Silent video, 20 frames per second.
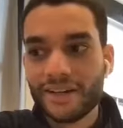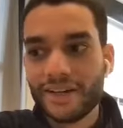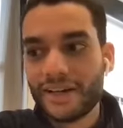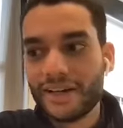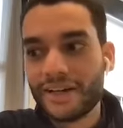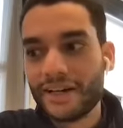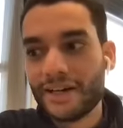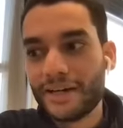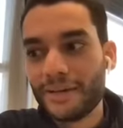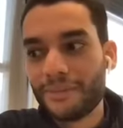
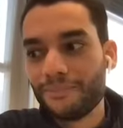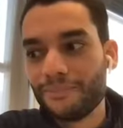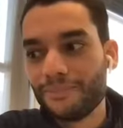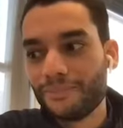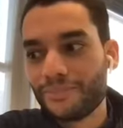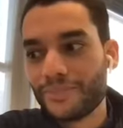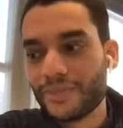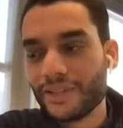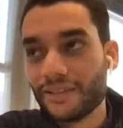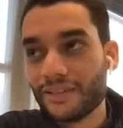The
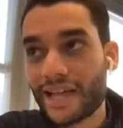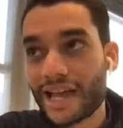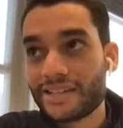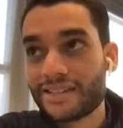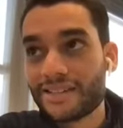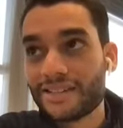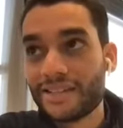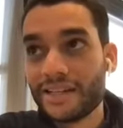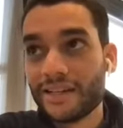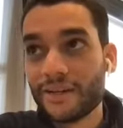
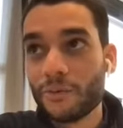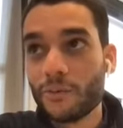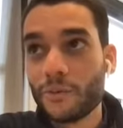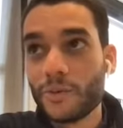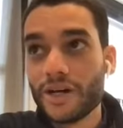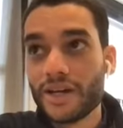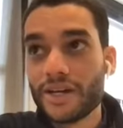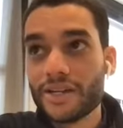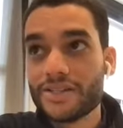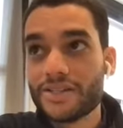last thing
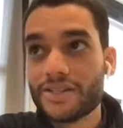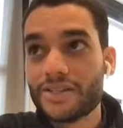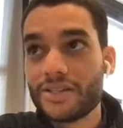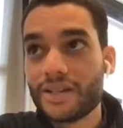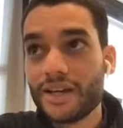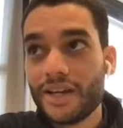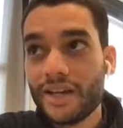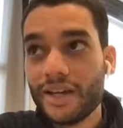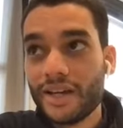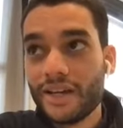
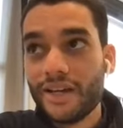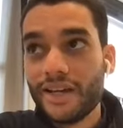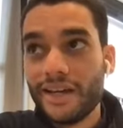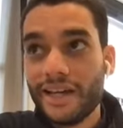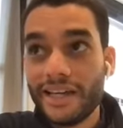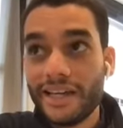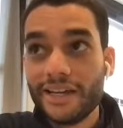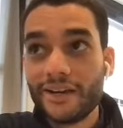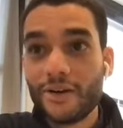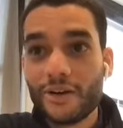was
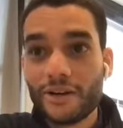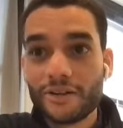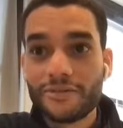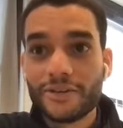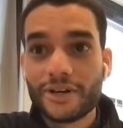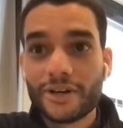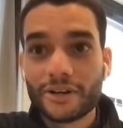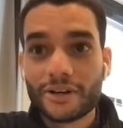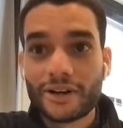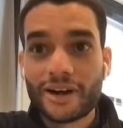hitting all of
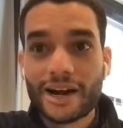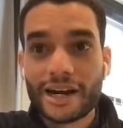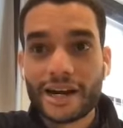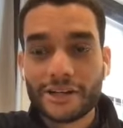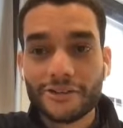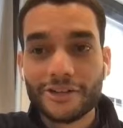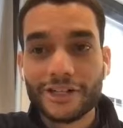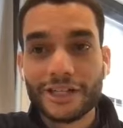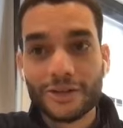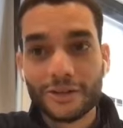our
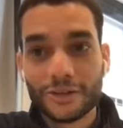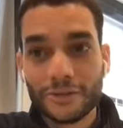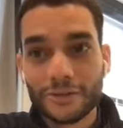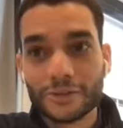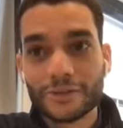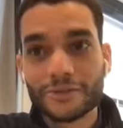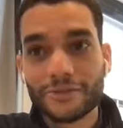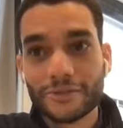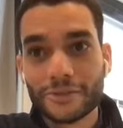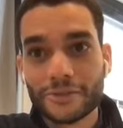hiring
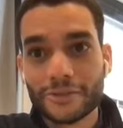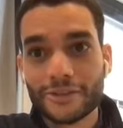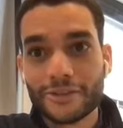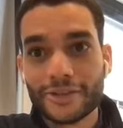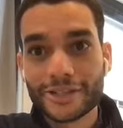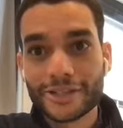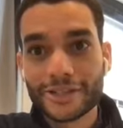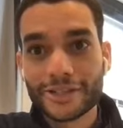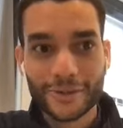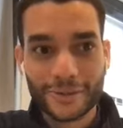goals for
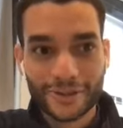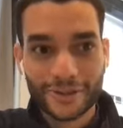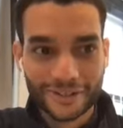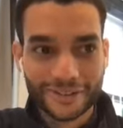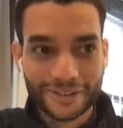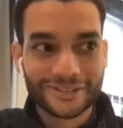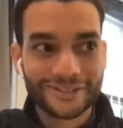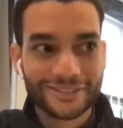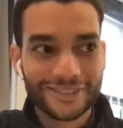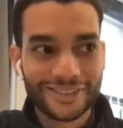this
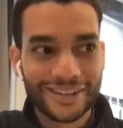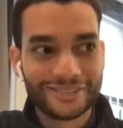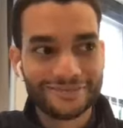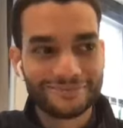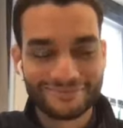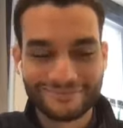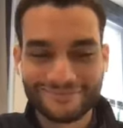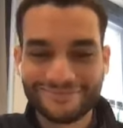quarter. Yeah.